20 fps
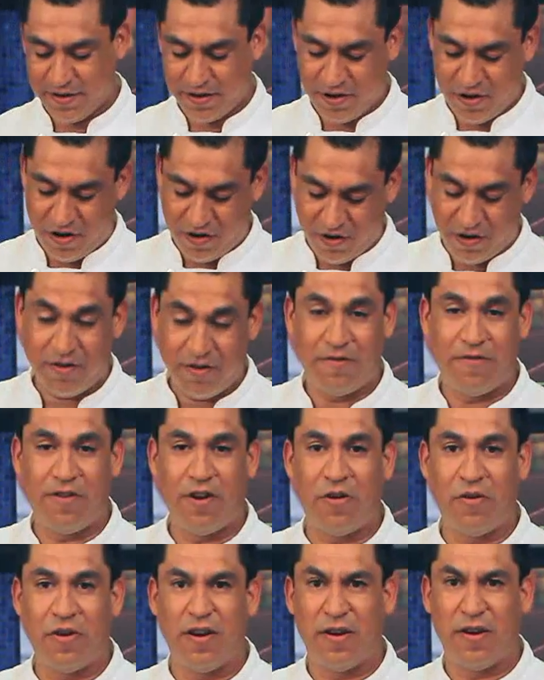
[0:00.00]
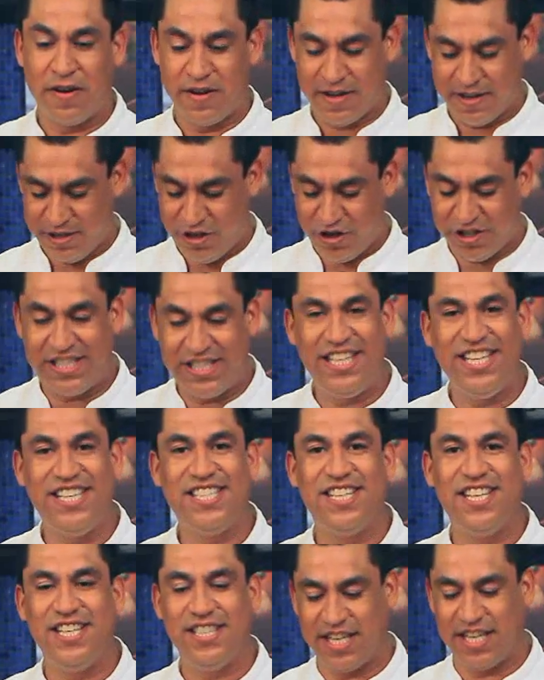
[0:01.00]
Conch, flour, your
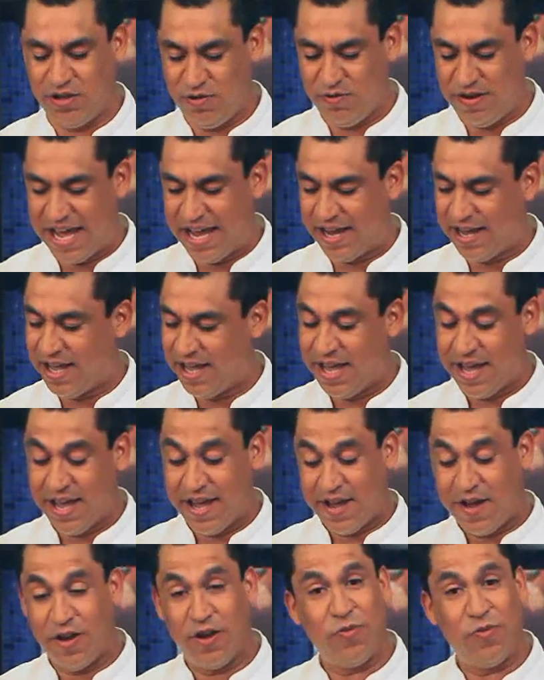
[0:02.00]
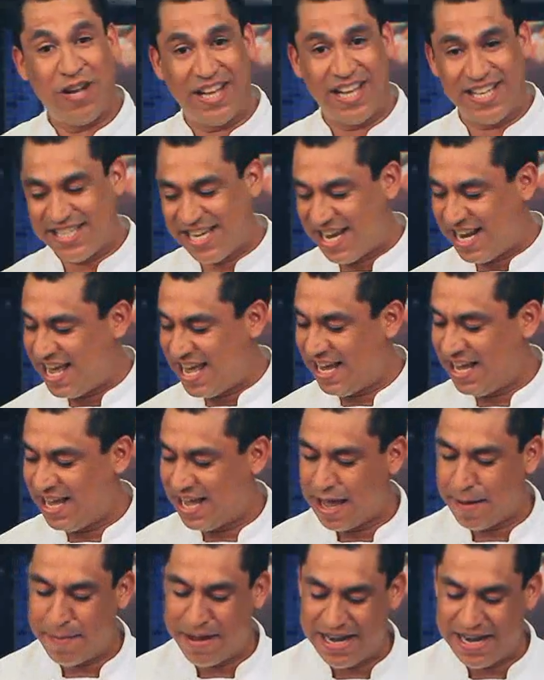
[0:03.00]
seasonings that you like. What else I like?
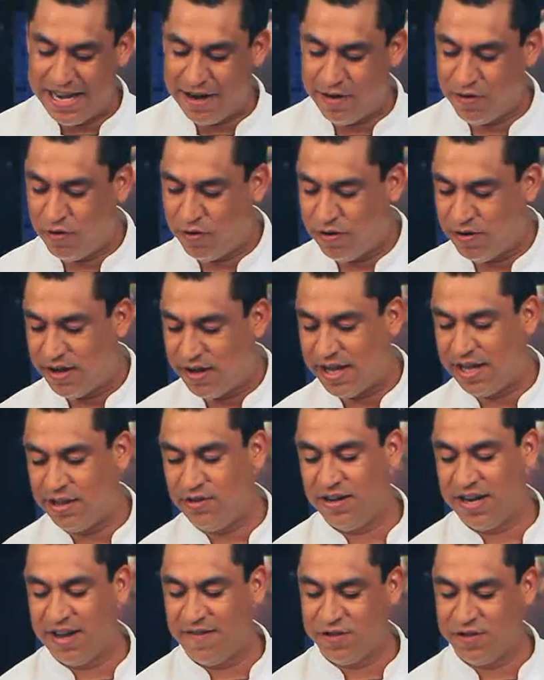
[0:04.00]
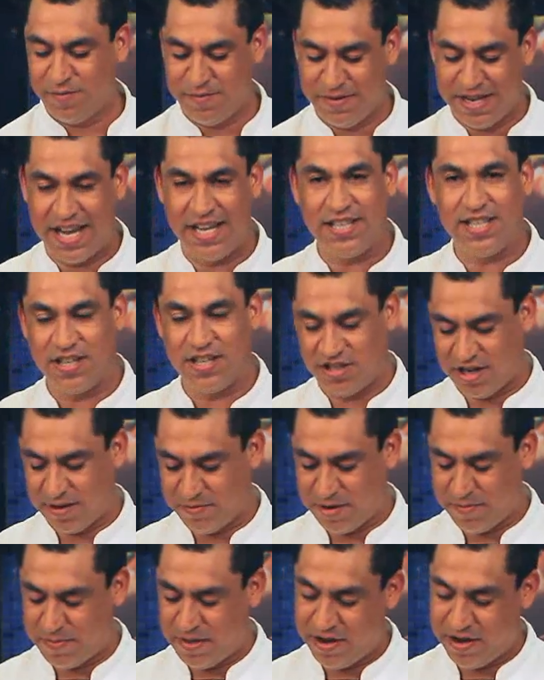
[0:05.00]
Habanero. I don't have some nice and
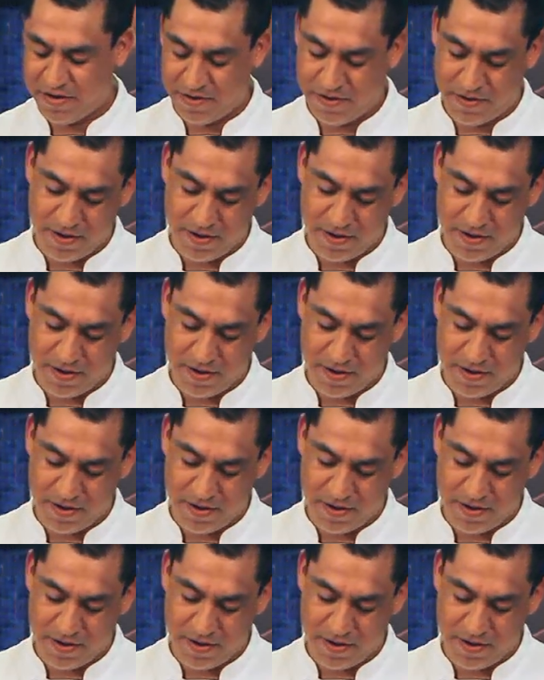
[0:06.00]
chopped up here.